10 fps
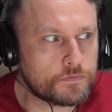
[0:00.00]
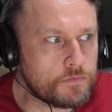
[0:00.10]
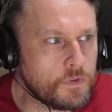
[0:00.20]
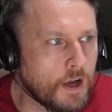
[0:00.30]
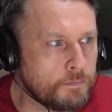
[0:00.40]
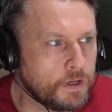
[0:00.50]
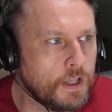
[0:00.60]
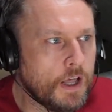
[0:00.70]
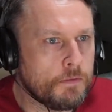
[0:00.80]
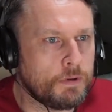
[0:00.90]
But
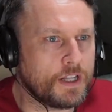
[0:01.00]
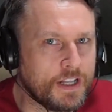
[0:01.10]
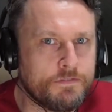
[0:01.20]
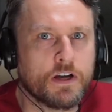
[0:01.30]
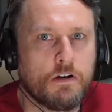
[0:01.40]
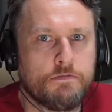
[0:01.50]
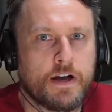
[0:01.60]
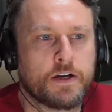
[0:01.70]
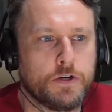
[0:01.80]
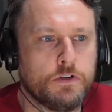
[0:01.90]
living on
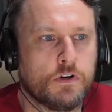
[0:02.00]
Vancouver